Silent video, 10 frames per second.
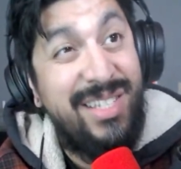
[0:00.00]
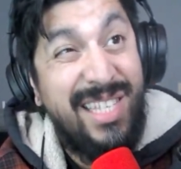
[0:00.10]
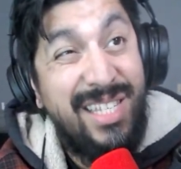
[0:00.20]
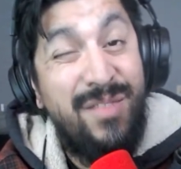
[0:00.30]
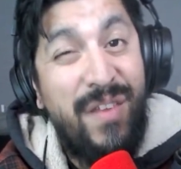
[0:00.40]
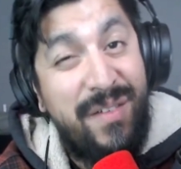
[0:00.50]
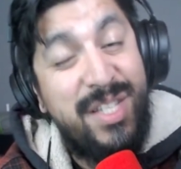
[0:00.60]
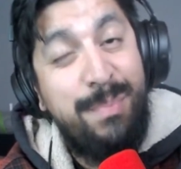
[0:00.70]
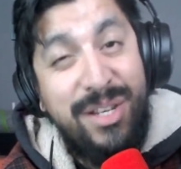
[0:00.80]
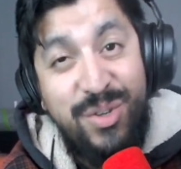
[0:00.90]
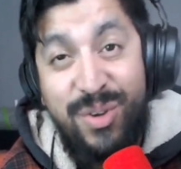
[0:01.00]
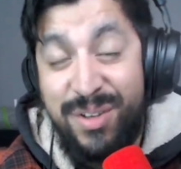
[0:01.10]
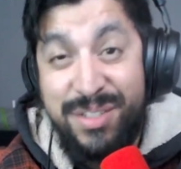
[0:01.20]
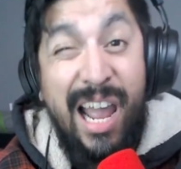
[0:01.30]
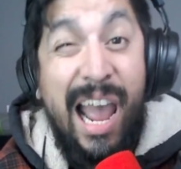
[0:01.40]
this is very special
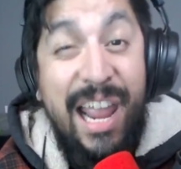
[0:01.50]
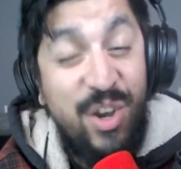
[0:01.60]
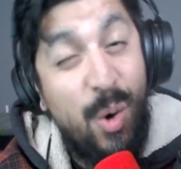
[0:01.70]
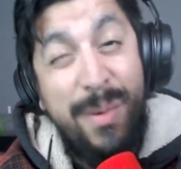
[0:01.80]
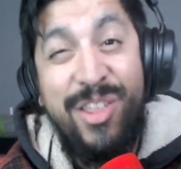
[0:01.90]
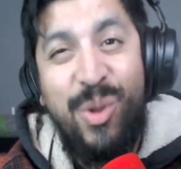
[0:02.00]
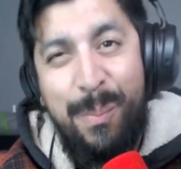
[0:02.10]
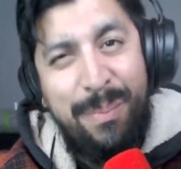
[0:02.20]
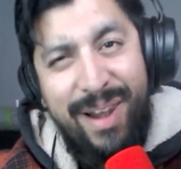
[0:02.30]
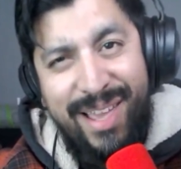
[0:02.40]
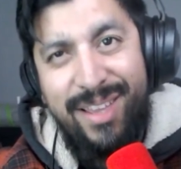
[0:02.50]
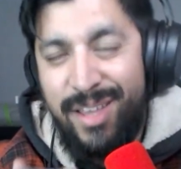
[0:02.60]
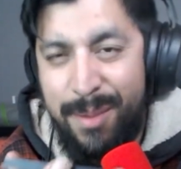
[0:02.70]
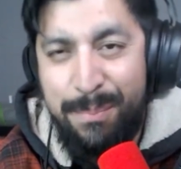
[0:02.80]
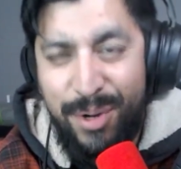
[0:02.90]
because I normally don't play
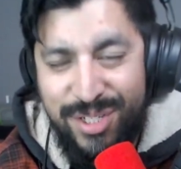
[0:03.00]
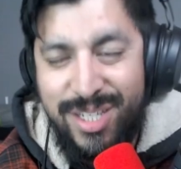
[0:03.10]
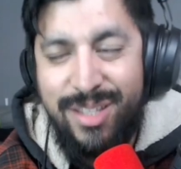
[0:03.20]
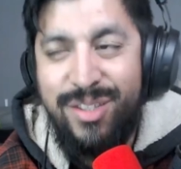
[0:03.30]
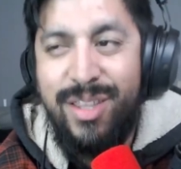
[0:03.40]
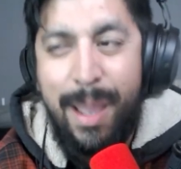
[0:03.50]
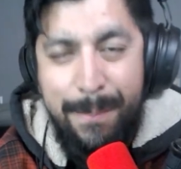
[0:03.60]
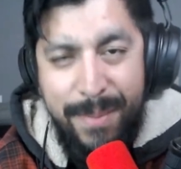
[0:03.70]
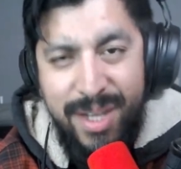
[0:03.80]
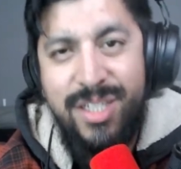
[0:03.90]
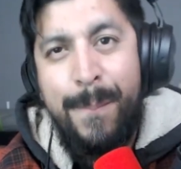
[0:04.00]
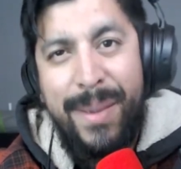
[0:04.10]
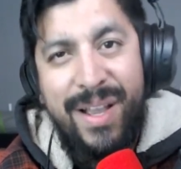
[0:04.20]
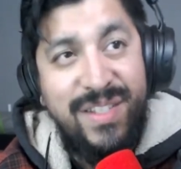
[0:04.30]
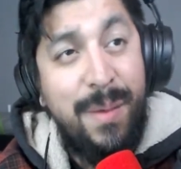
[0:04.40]
in person that much
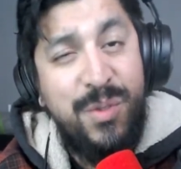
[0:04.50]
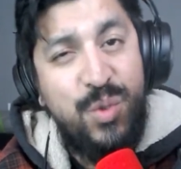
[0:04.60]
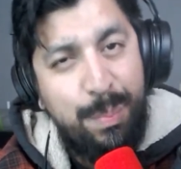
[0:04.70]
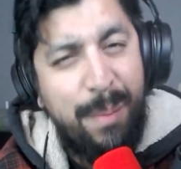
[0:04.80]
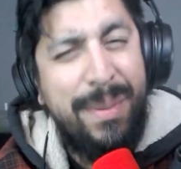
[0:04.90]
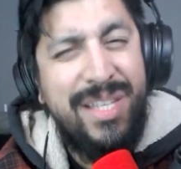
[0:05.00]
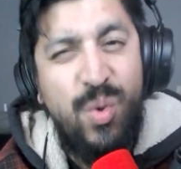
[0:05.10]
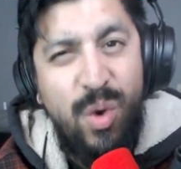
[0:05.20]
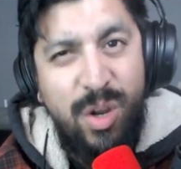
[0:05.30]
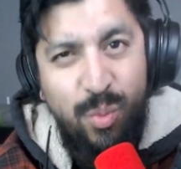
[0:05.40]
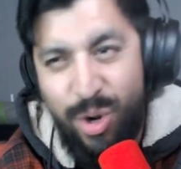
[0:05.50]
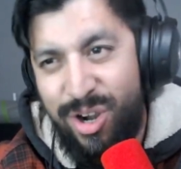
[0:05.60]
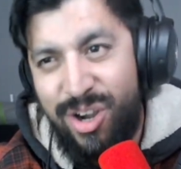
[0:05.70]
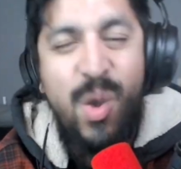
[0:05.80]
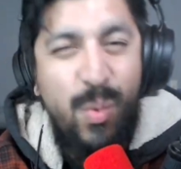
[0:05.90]
because I'm super busy with work,